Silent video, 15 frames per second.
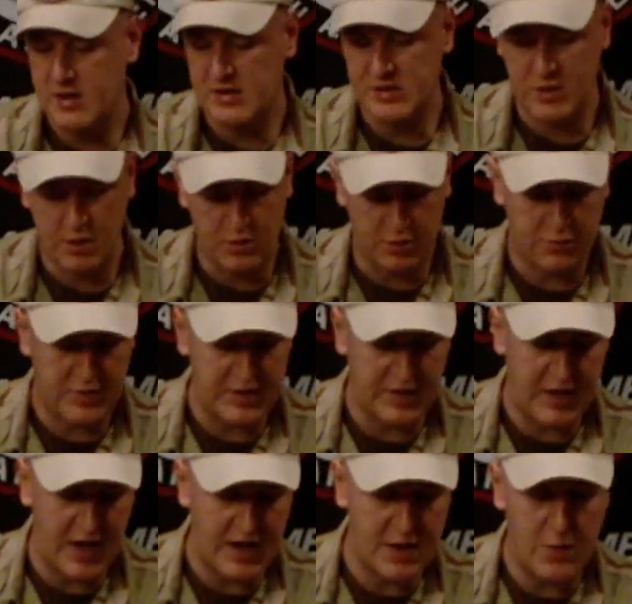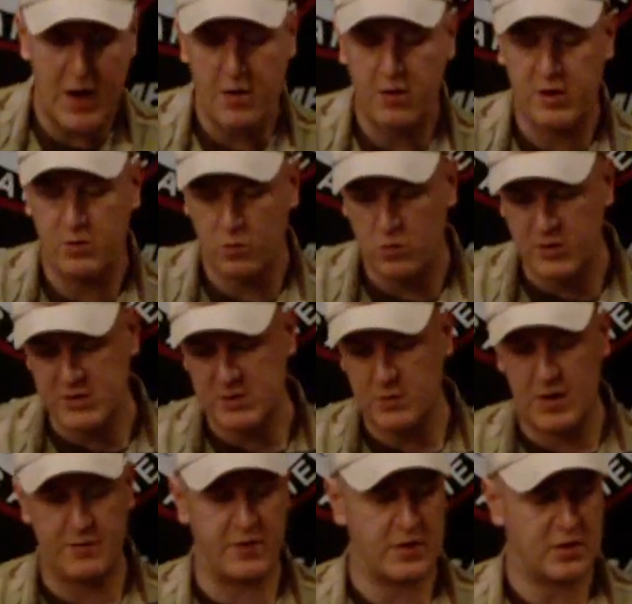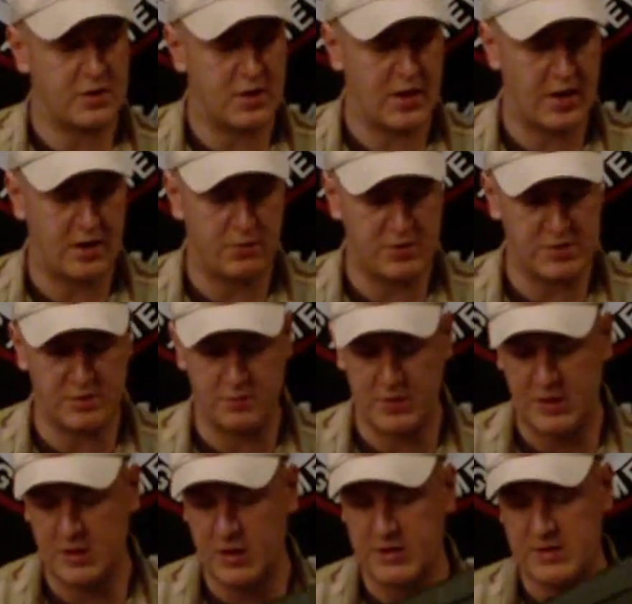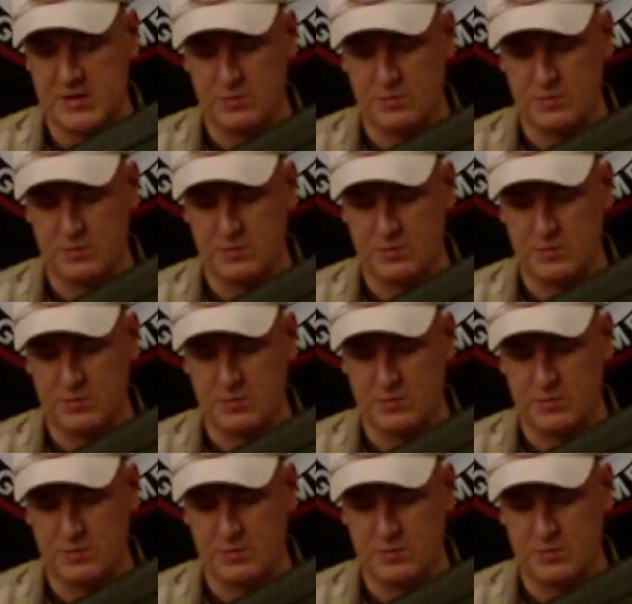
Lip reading: There's no creak anywhere on it whatsoever, which is really nice.